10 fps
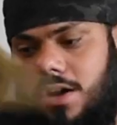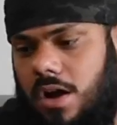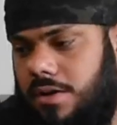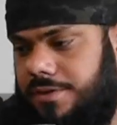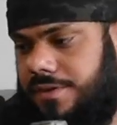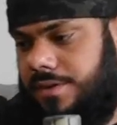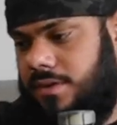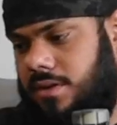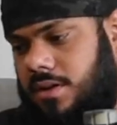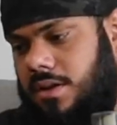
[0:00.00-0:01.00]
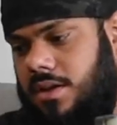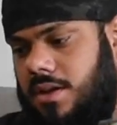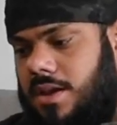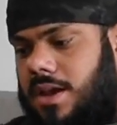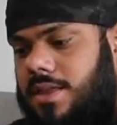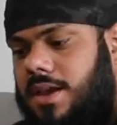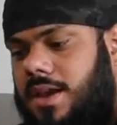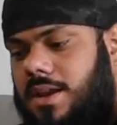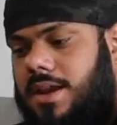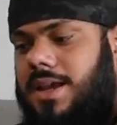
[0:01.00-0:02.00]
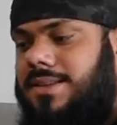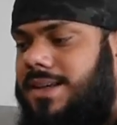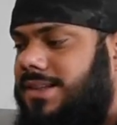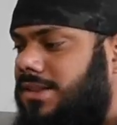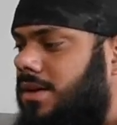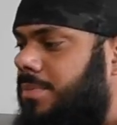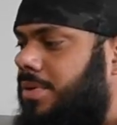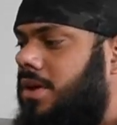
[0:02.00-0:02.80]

it off, and then it takes up